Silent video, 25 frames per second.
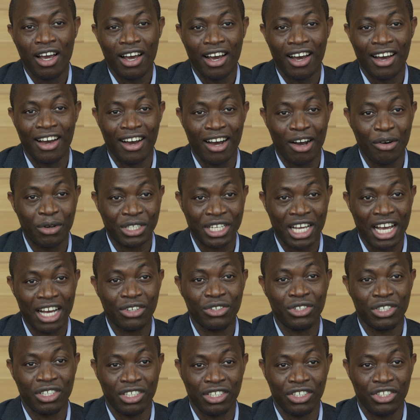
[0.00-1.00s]
Uh, I was
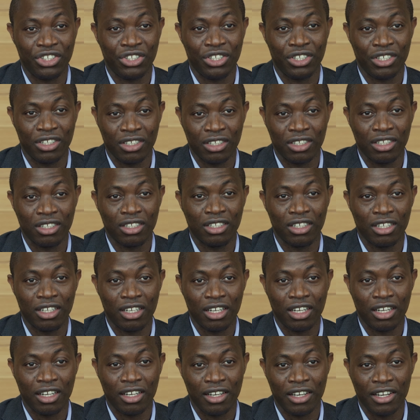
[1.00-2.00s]
actually still
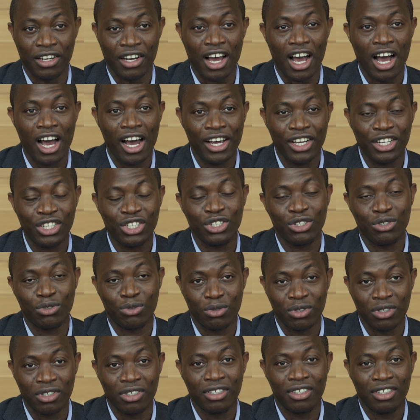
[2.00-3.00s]
uh, in high
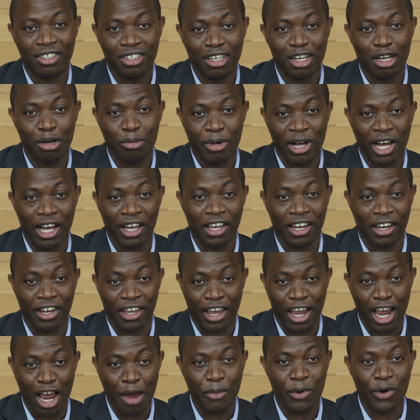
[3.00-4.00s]
school uh, back in
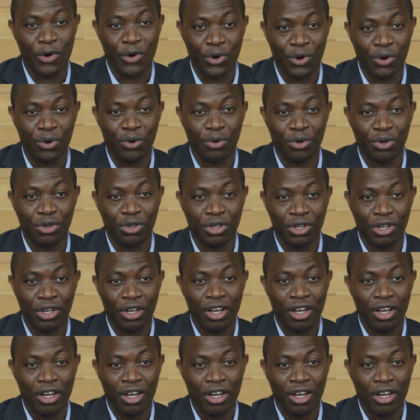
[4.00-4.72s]
Cameroon